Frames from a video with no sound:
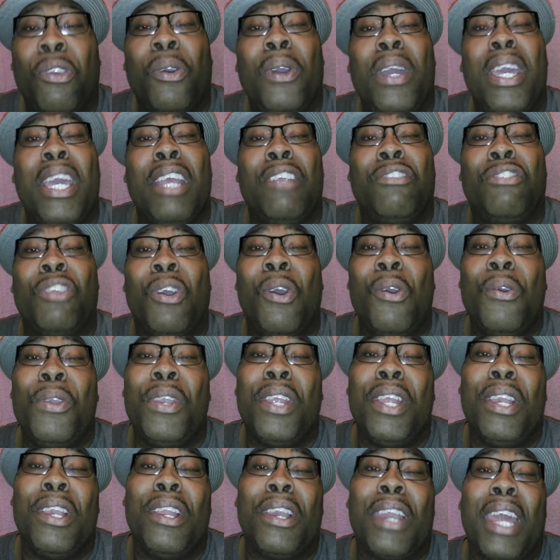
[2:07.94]
your ass showed
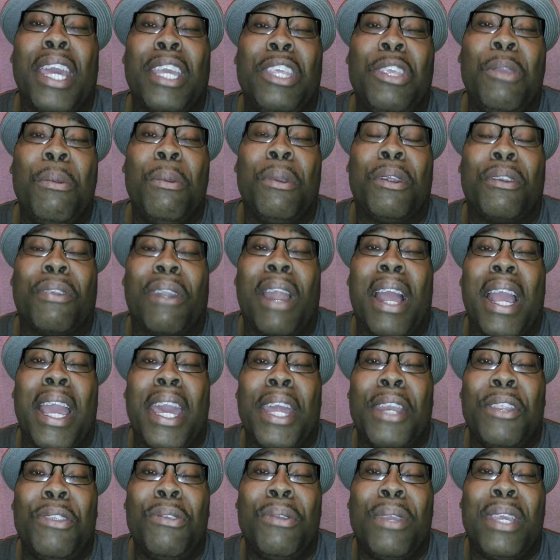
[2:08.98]
didn't look like you were
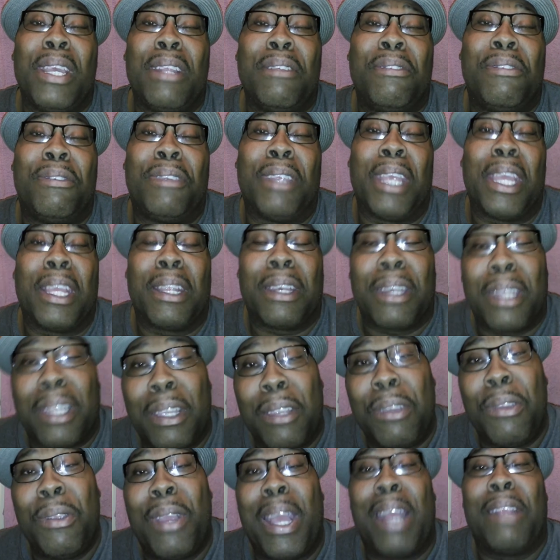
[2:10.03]
crying and you getting sick,
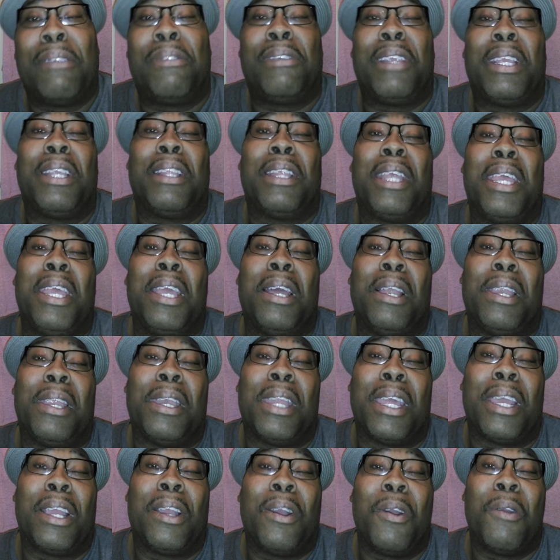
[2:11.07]
nigga. You got sick as hell in
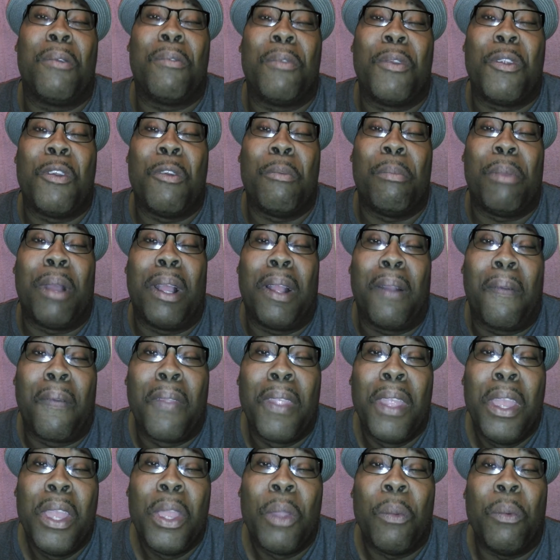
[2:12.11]
that courtroom, room, boy.
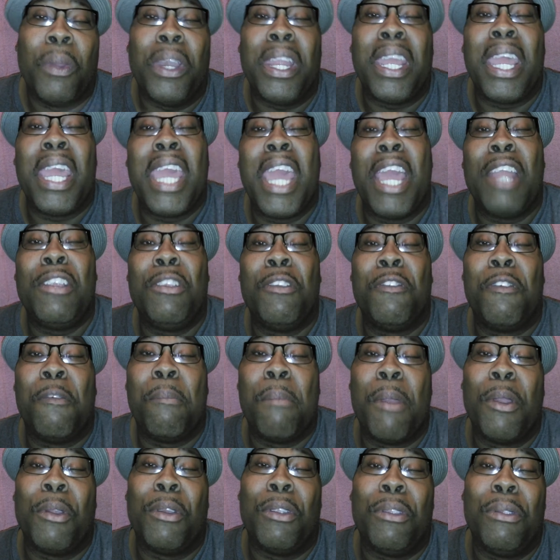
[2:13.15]
When they had you for
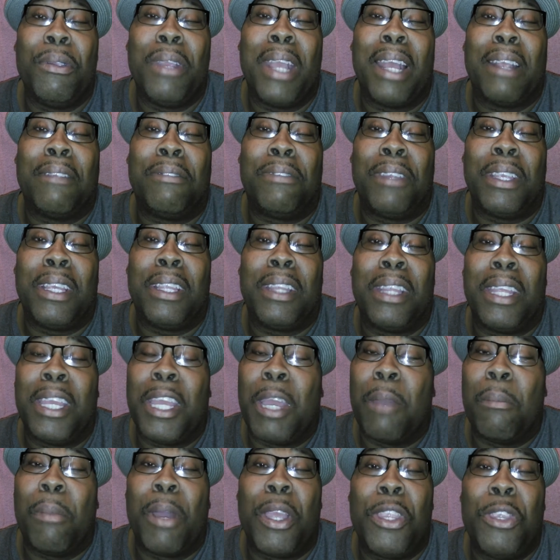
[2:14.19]
murder, you got sick as
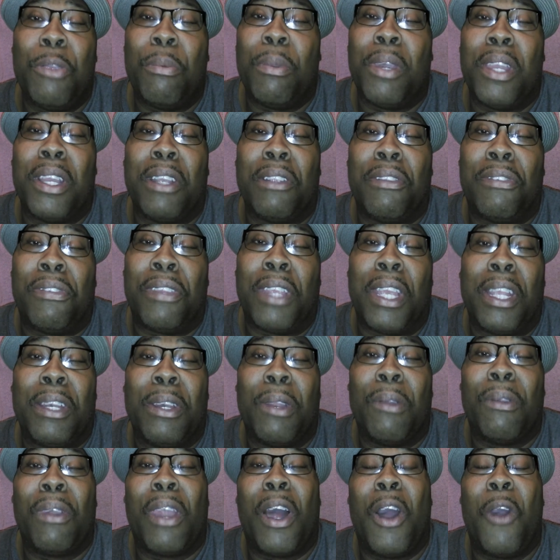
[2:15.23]
hell, boy. You were looking sick,
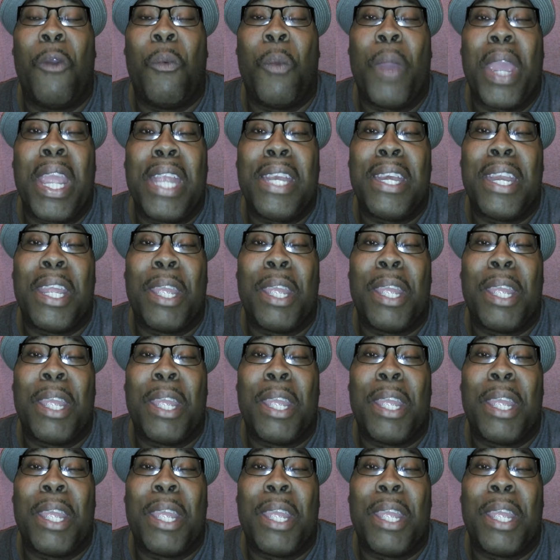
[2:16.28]
don't lost weight and